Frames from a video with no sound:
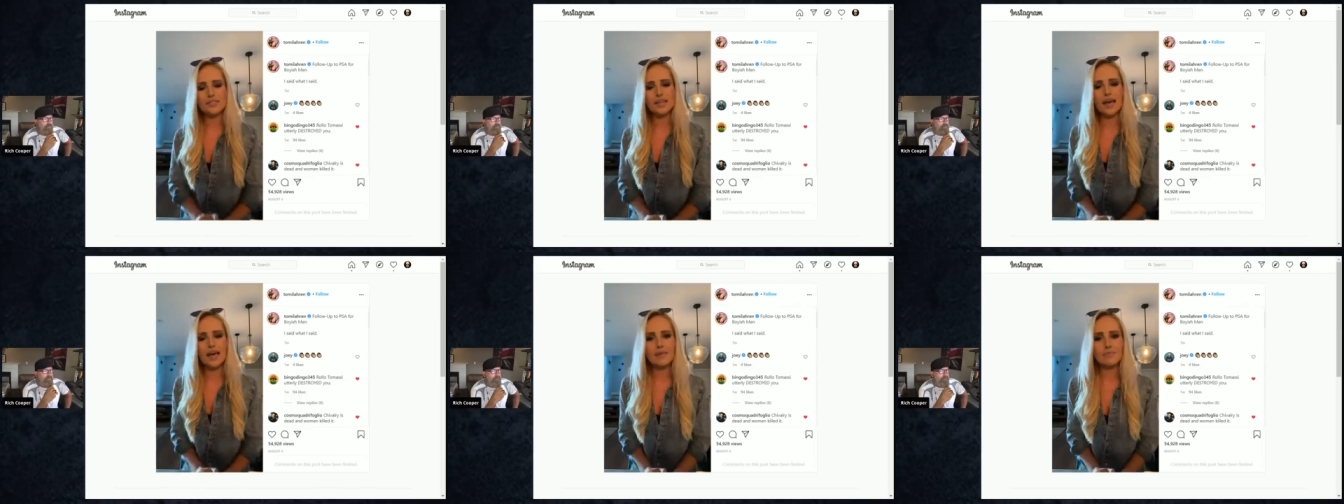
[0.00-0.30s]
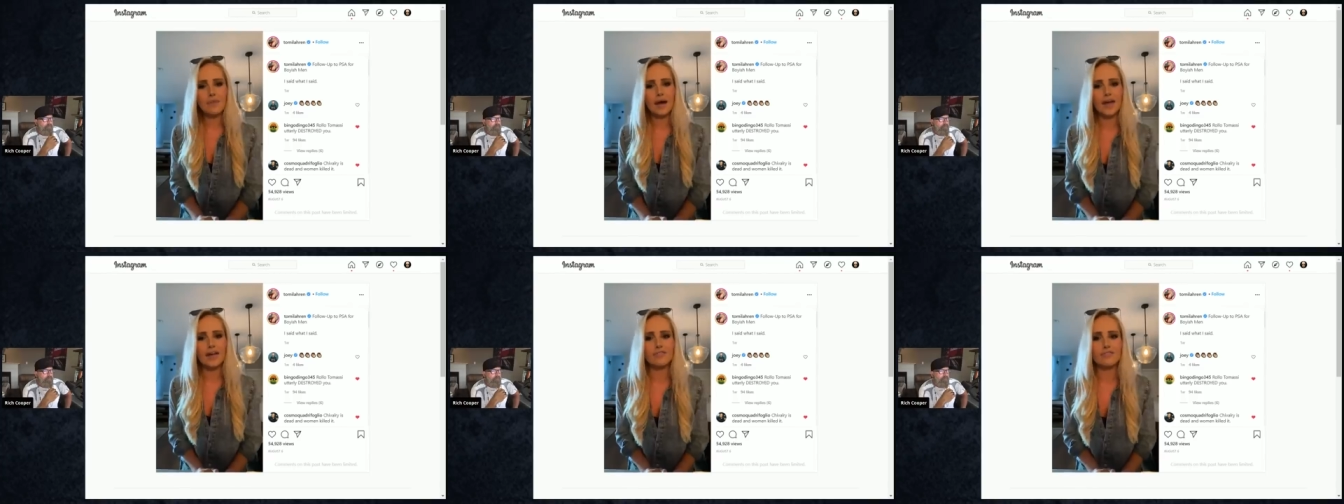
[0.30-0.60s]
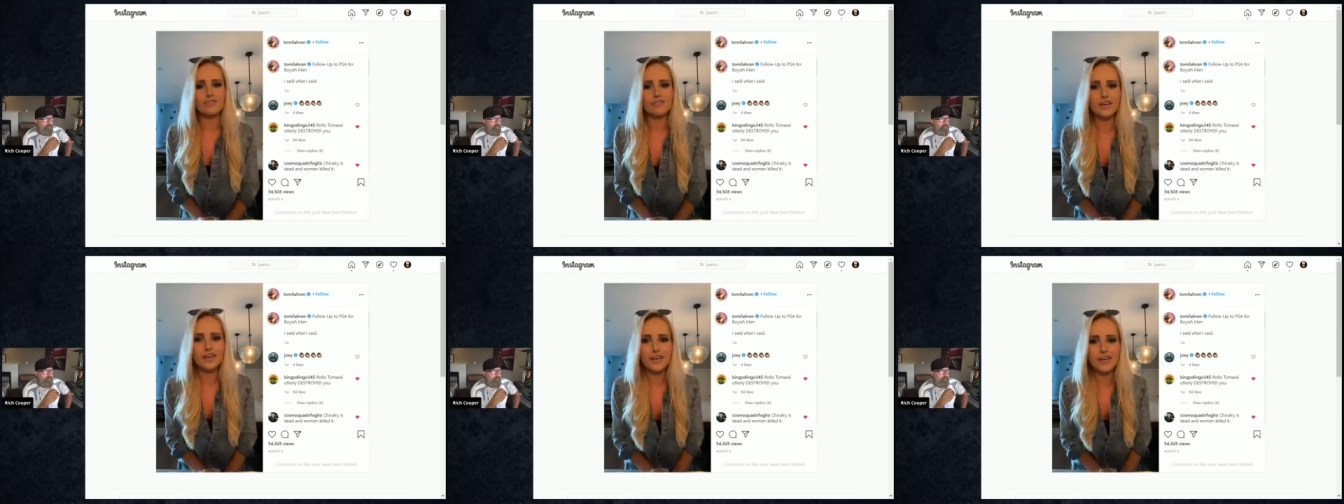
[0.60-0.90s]
was
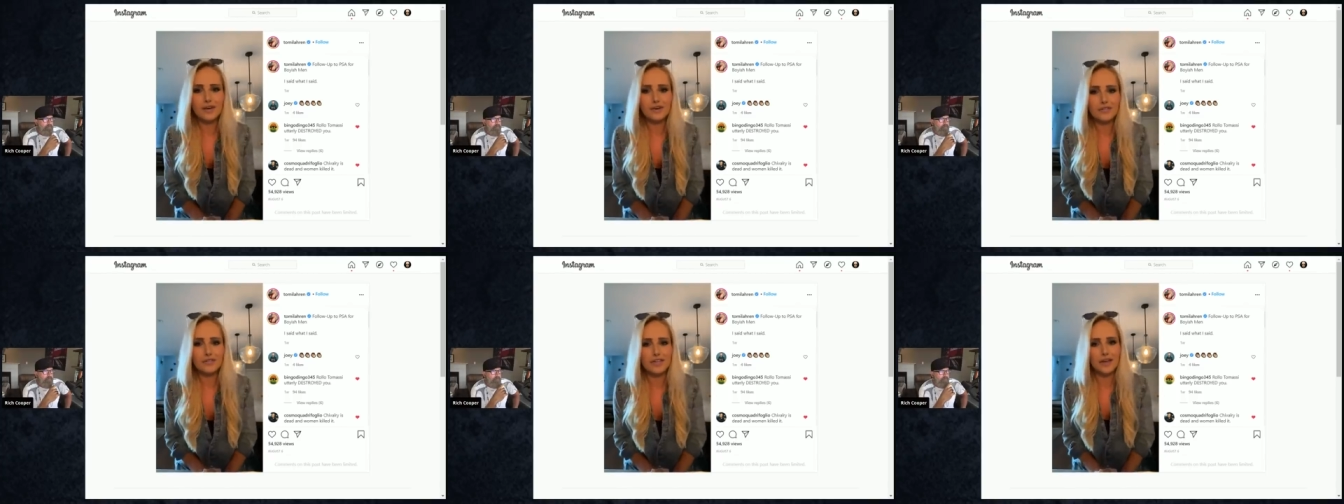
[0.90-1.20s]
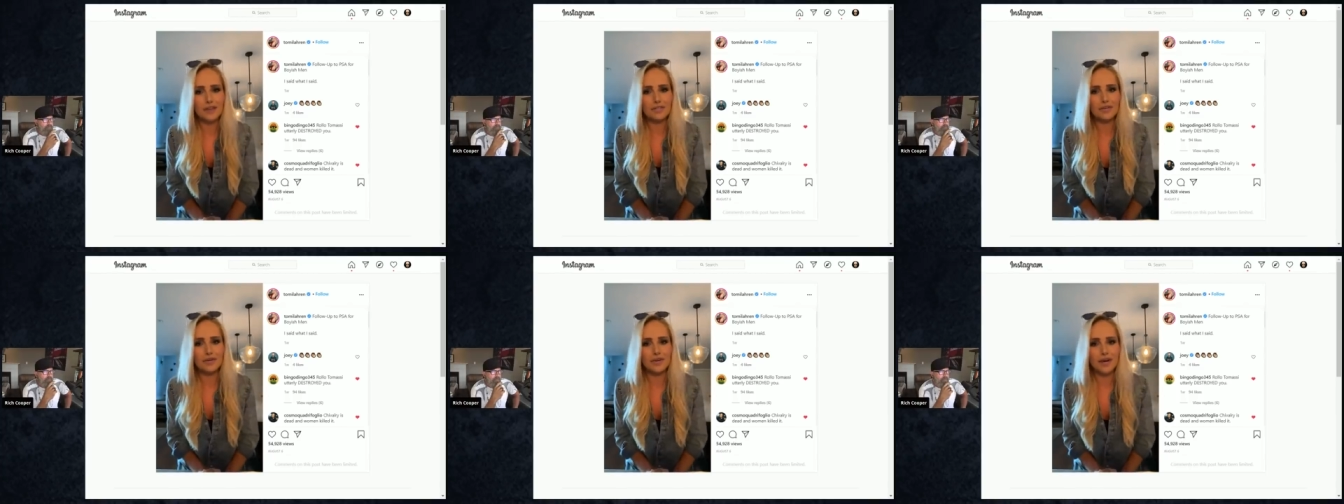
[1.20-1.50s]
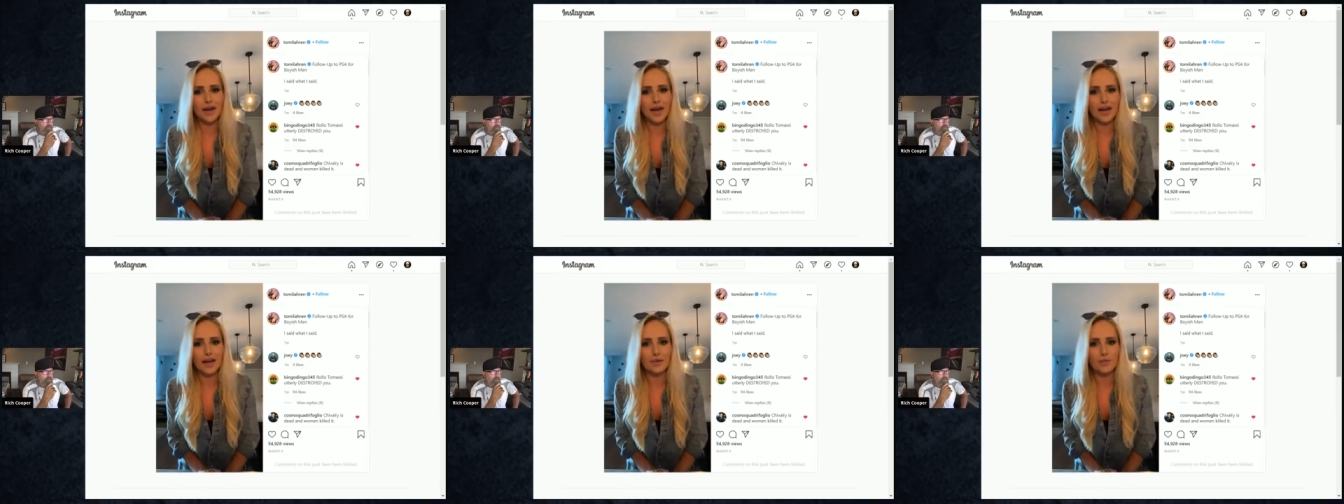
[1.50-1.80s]
that my video the
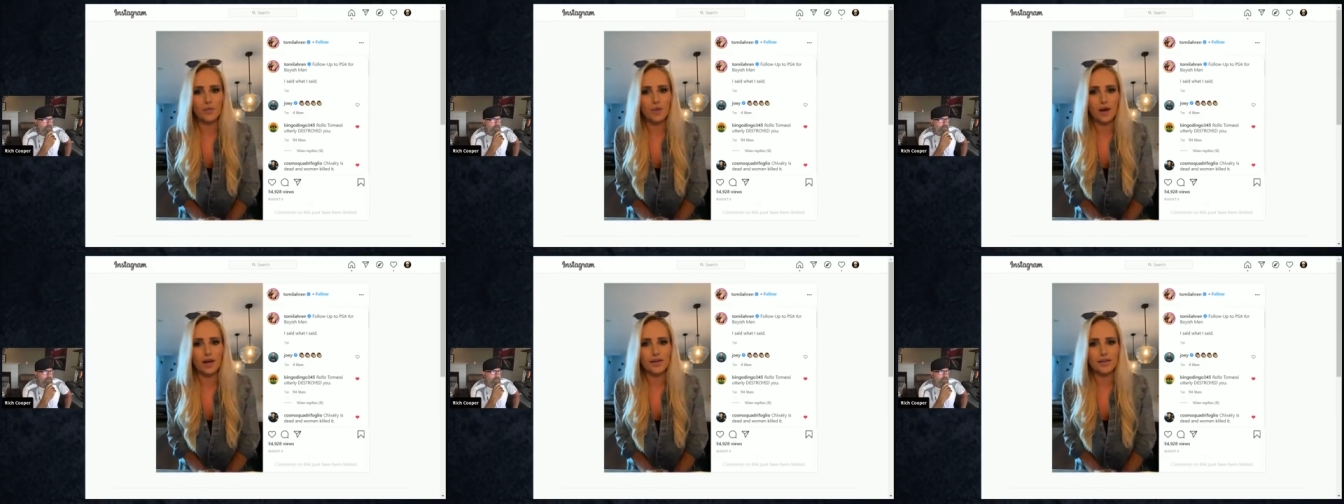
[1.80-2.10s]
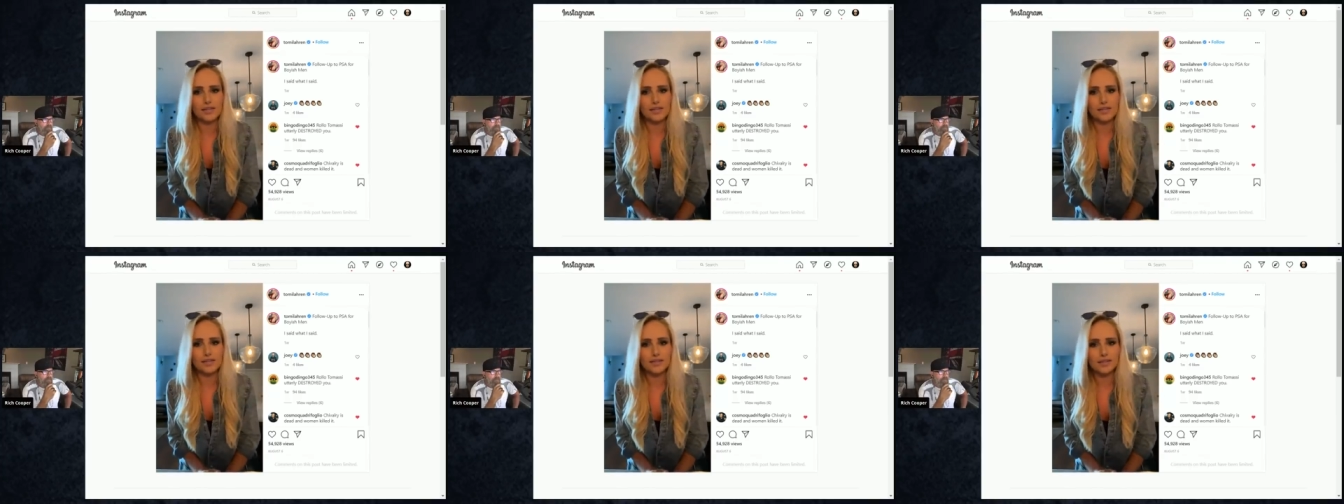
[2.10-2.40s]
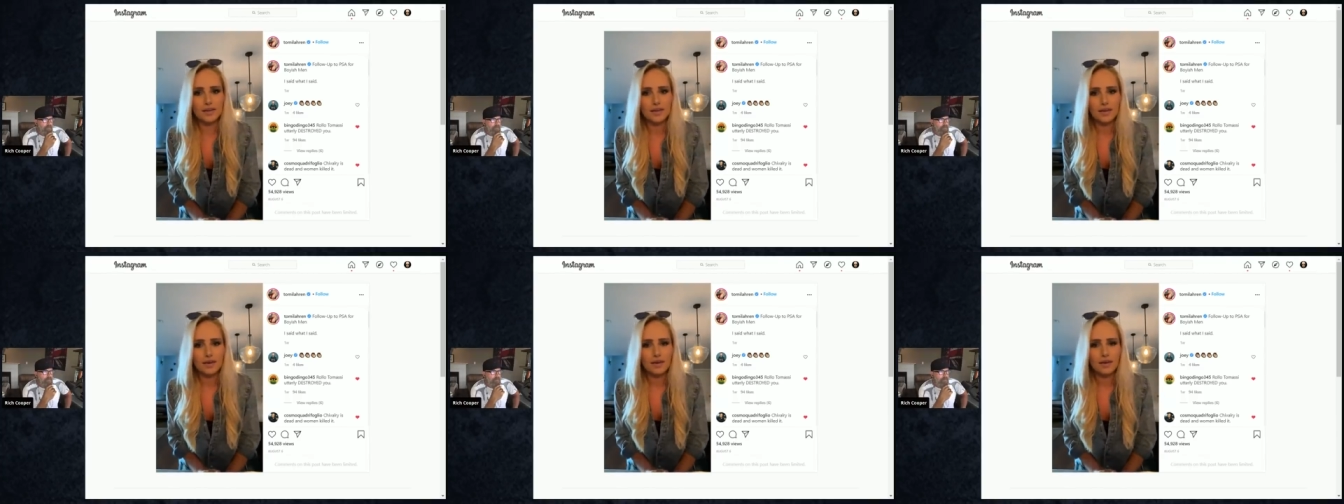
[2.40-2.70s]
other night
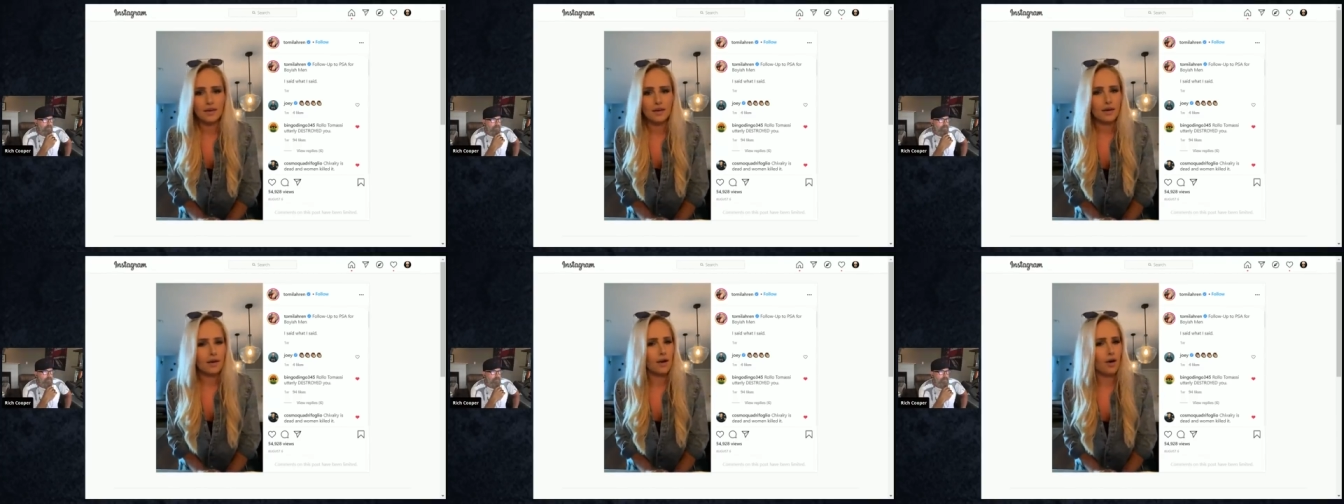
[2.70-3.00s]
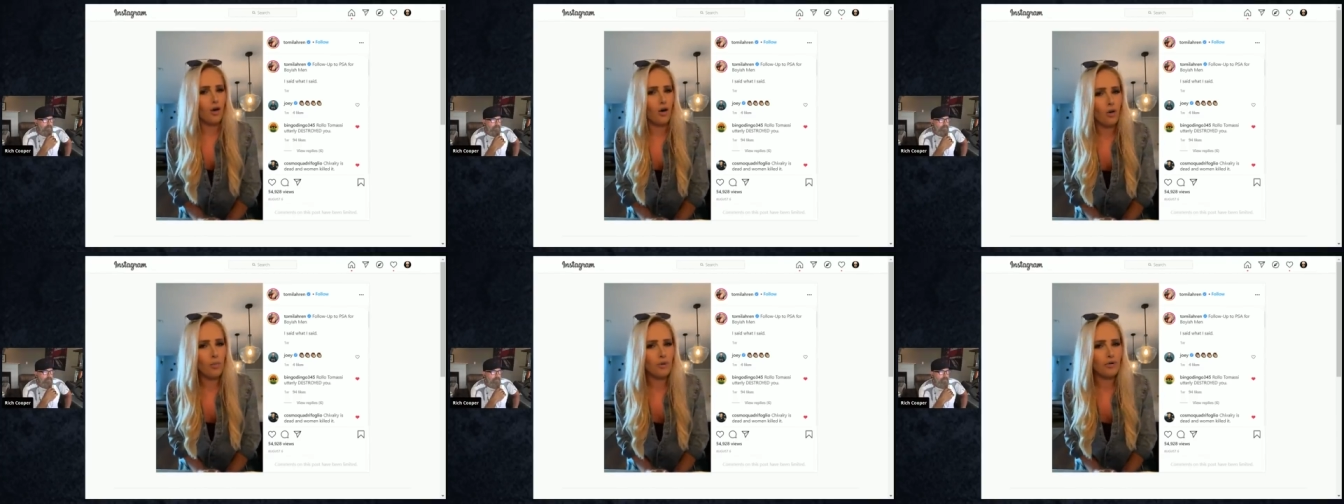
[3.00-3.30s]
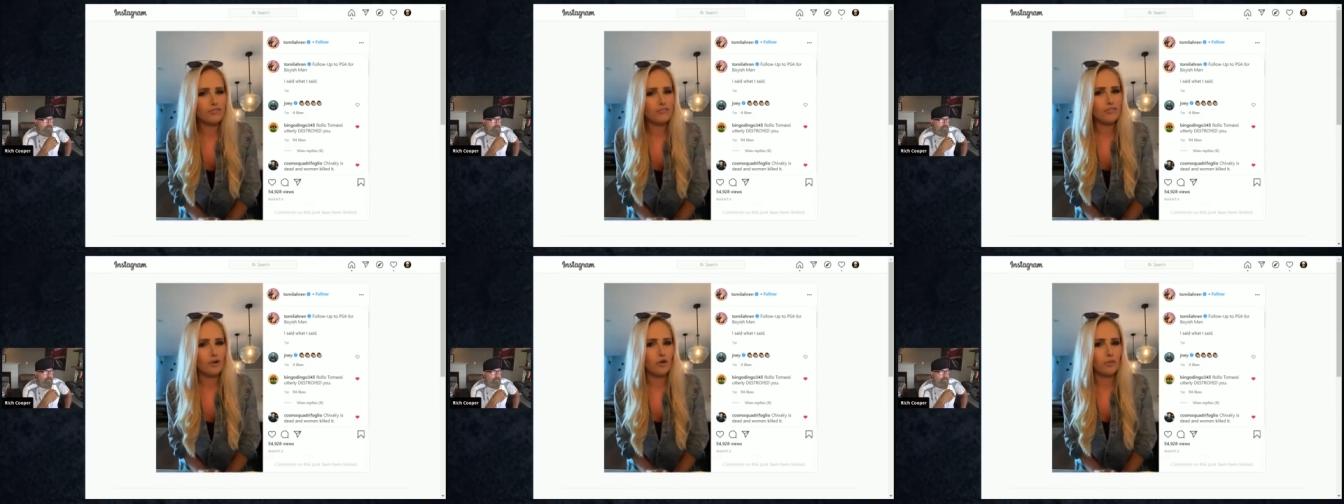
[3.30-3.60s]
was
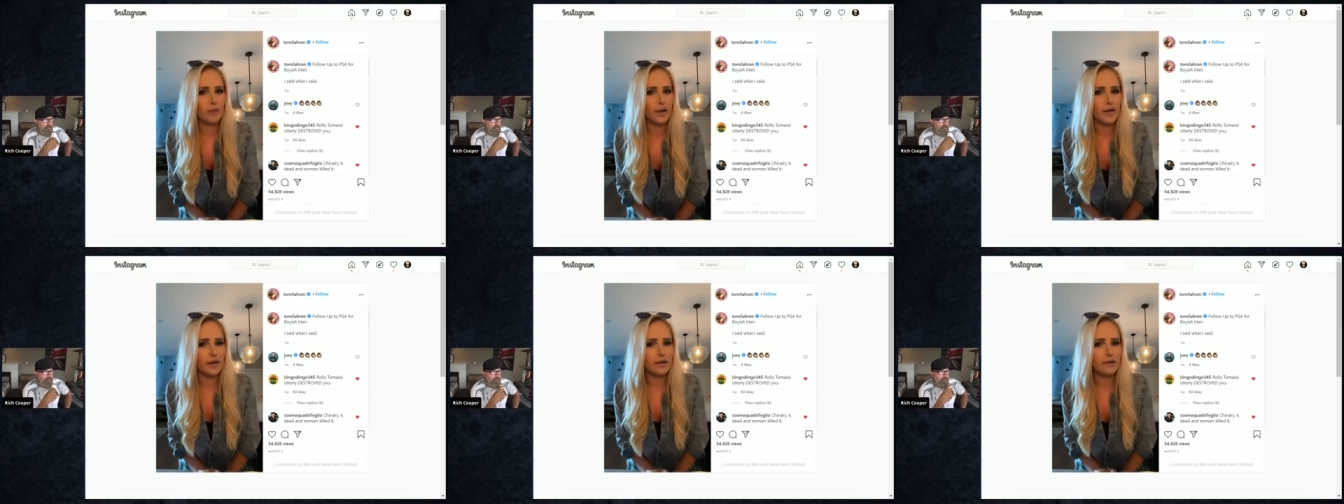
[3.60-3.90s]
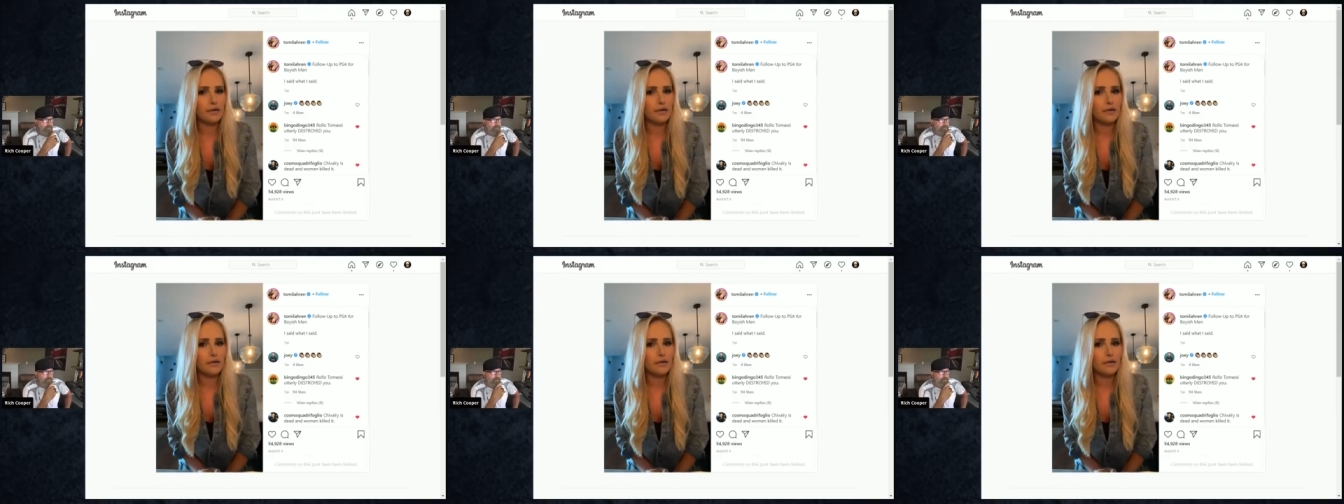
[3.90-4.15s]
homophobic.